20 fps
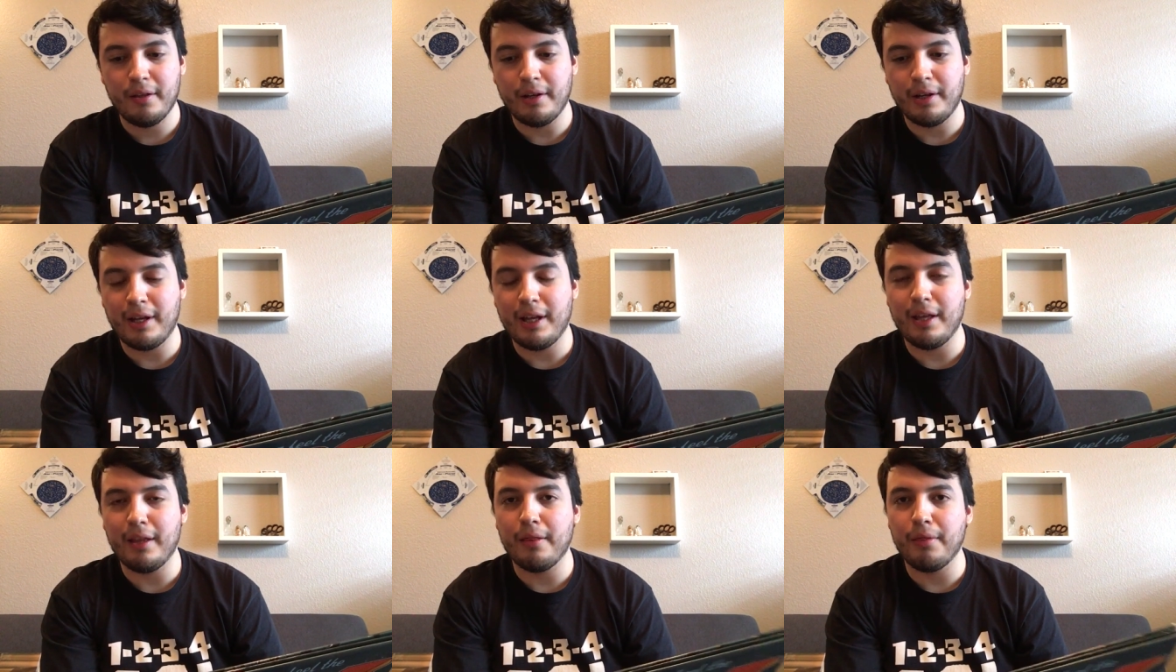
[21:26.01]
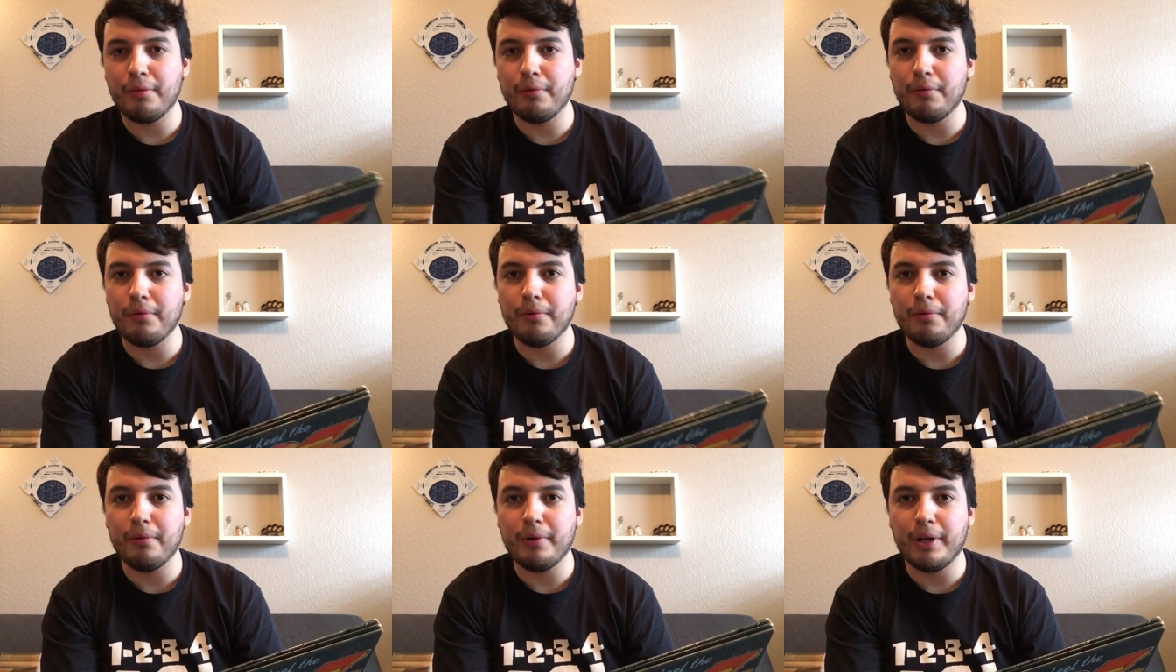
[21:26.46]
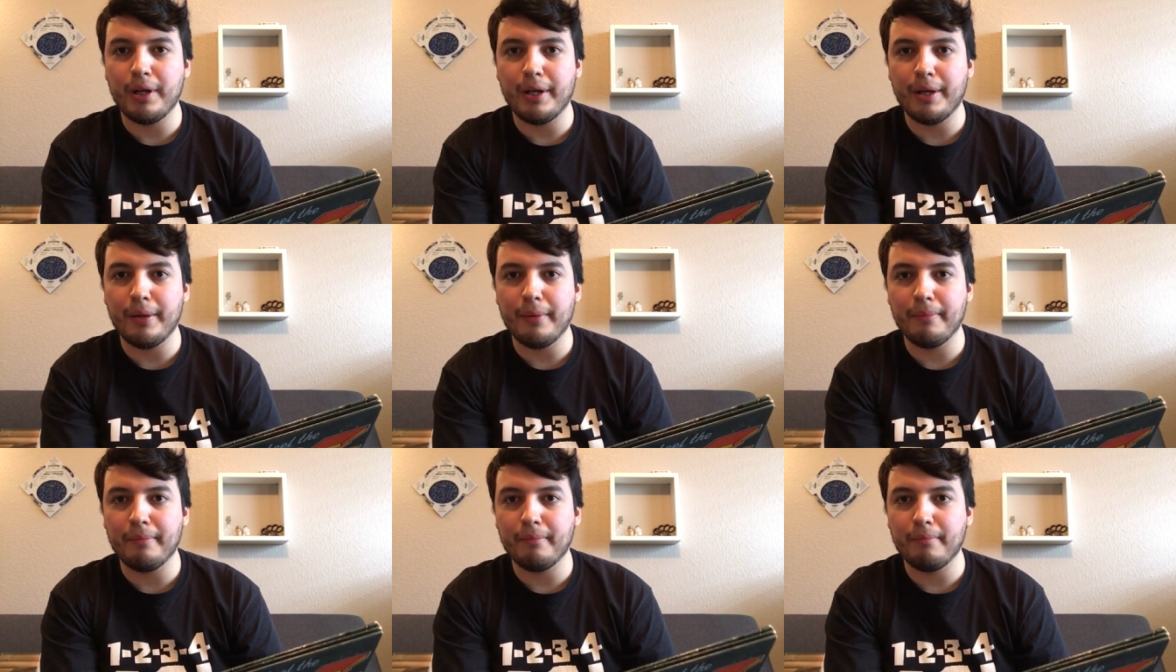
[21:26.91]
again through
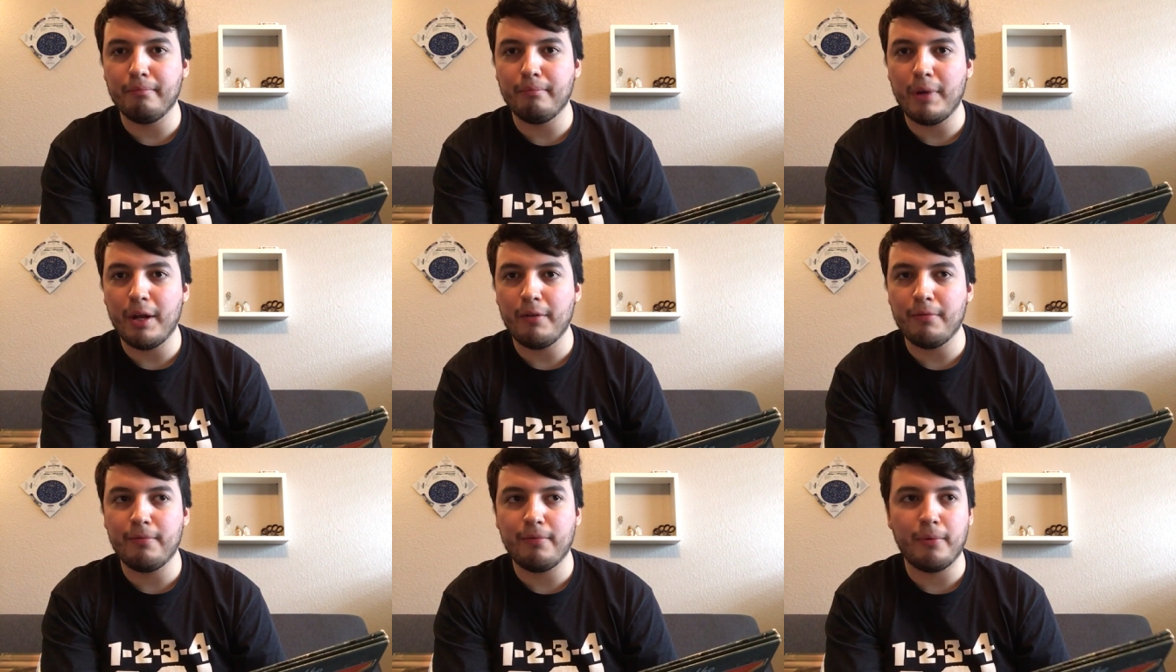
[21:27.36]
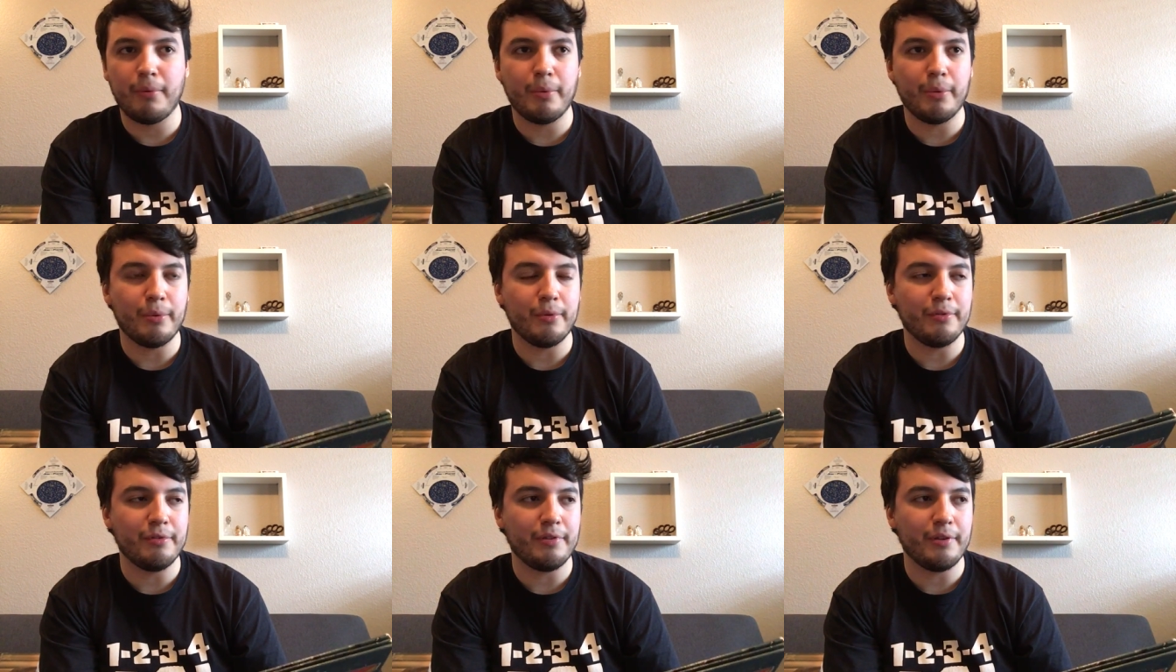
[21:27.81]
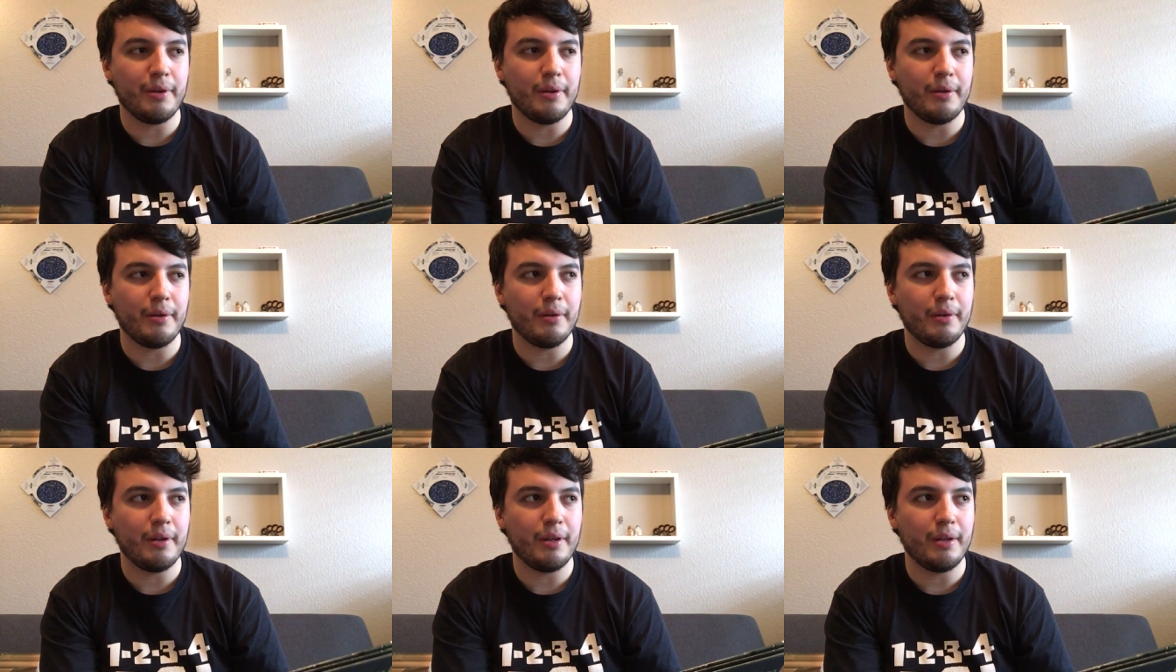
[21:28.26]
uh, metaphors and,
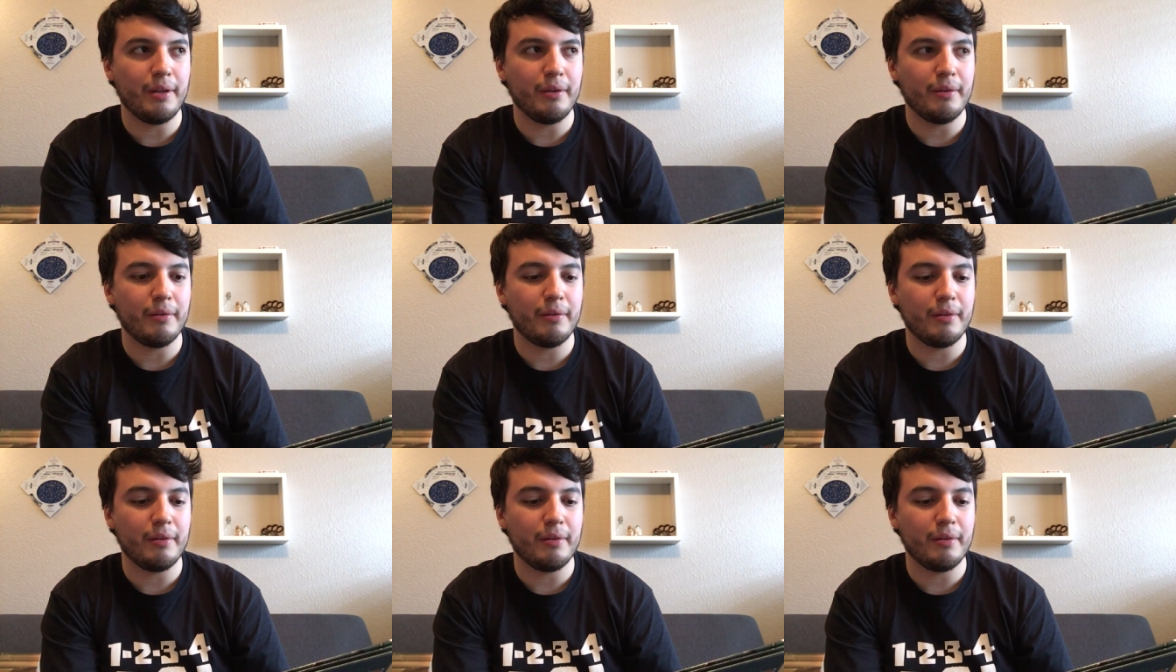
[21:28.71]
and